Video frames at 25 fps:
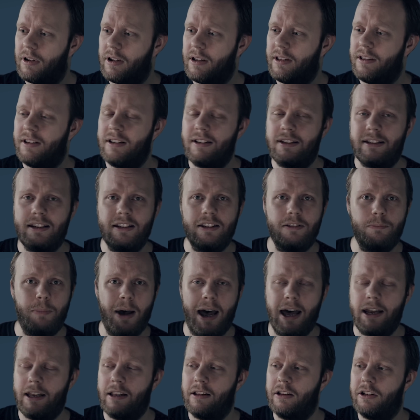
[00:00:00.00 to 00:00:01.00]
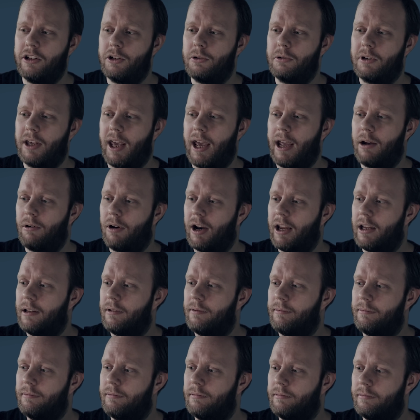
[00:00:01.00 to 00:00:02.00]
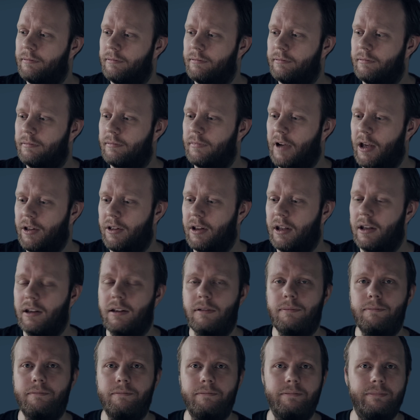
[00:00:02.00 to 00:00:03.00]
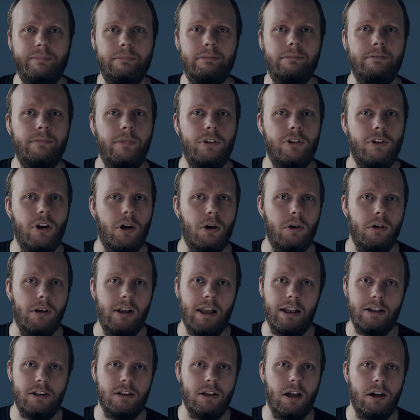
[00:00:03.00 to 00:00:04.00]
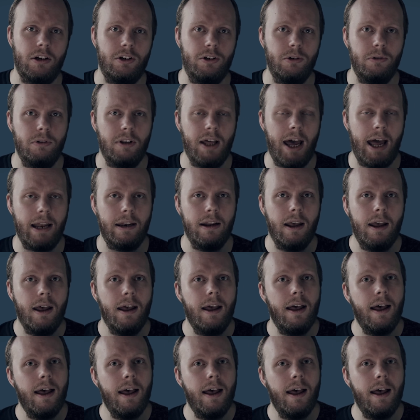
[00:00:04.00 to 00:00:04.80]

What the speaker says: This is bad in the UK, right? I think. So let's not do that.